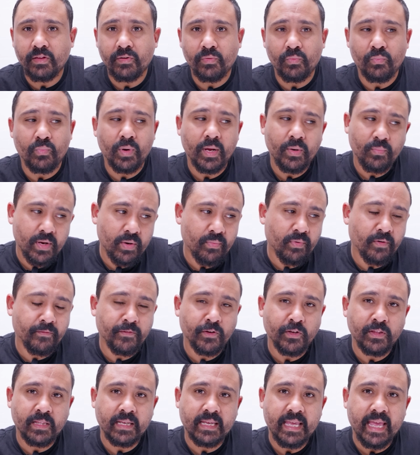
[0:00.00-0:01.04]
when we
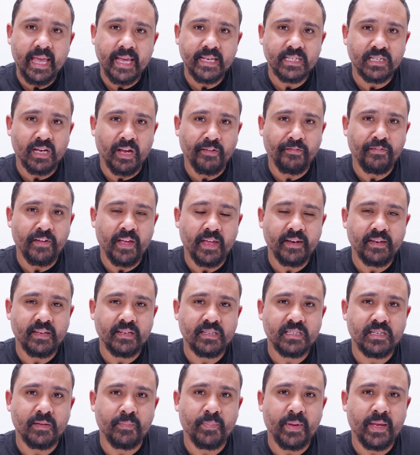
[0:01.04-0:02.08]
reviewed the case, I found
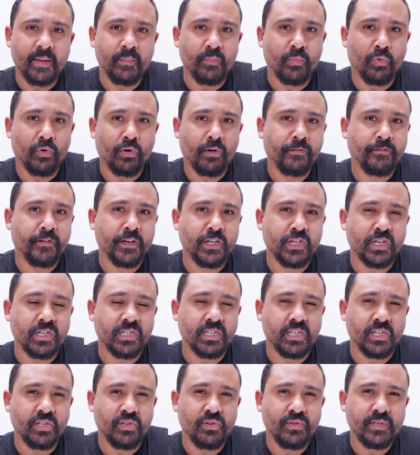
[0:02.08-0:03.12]
it to be more
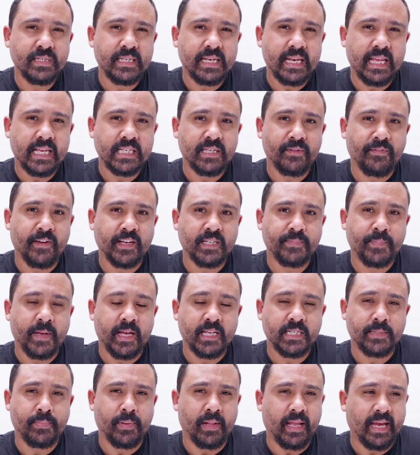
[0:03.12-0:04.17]
efficient to use an SFX
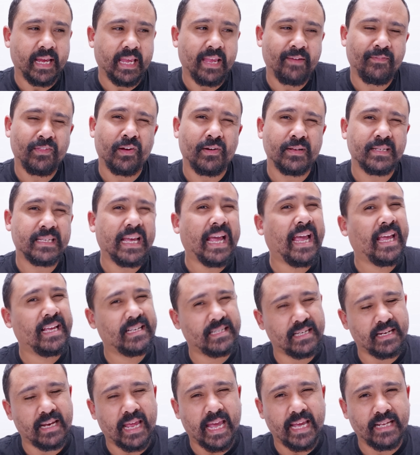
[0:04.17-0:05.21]
power supply, even though it
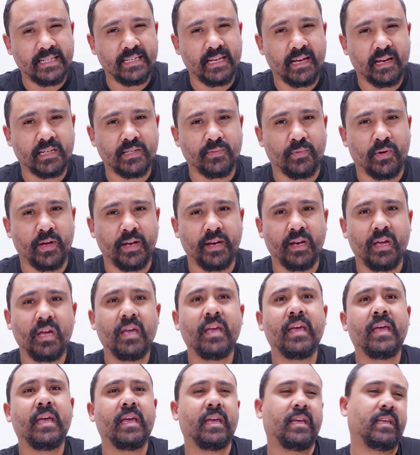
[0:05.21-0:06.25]
takes an ATX one.
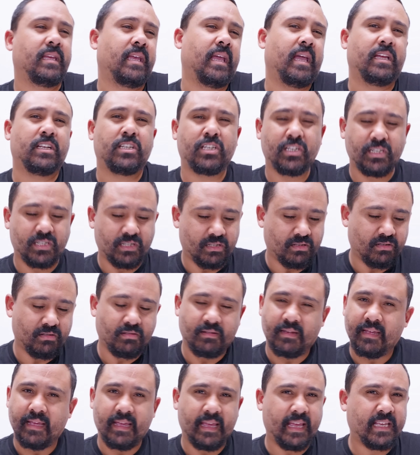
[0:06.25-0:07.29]
Yeah, just
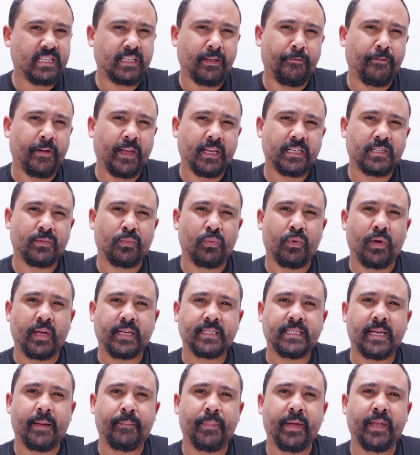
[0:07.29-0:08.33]
SFX
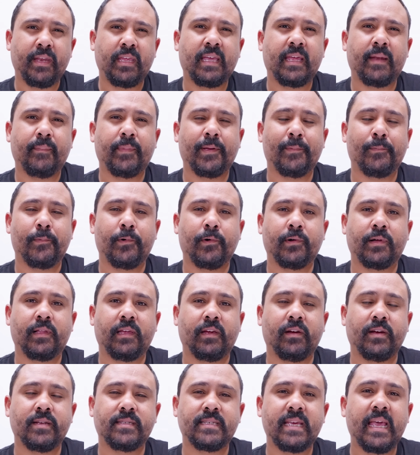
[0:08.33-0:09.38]
works out better. You get a bit more
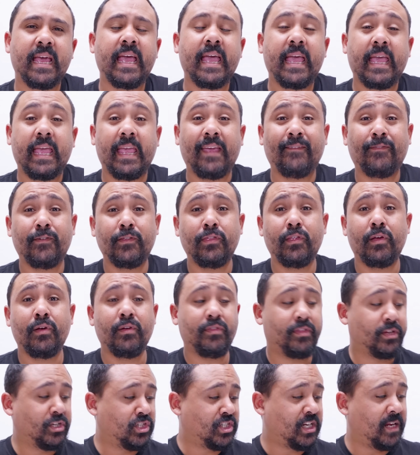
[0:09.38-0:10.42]
clearance. Even
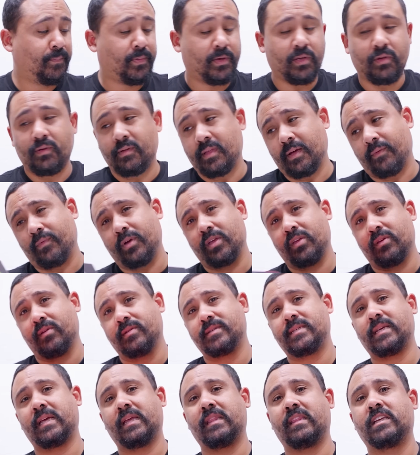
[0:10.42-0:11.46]
though the GPU that we're
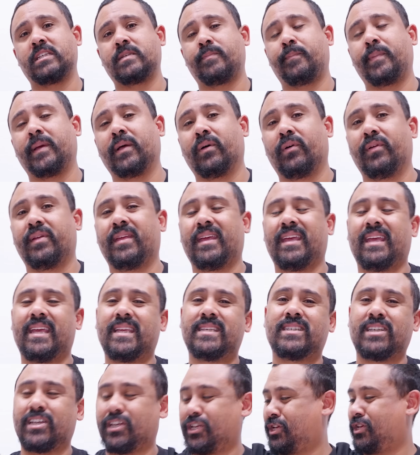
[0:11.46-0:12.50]
using in this build
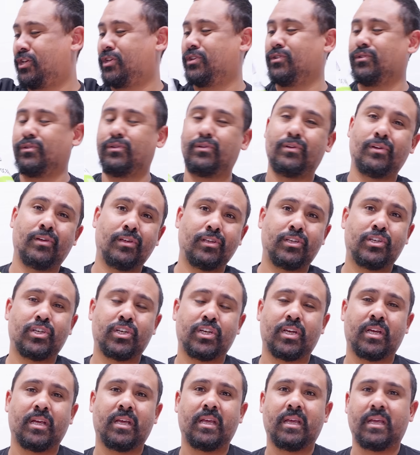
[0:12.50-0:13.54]
isn't
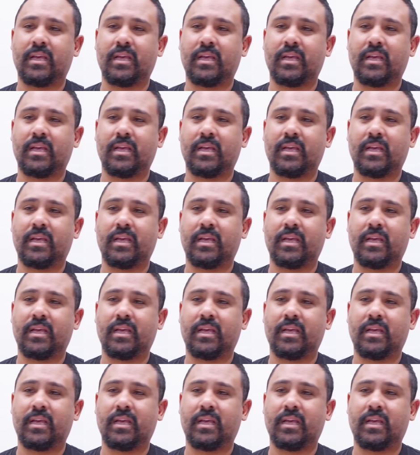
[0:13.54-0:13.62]
huge,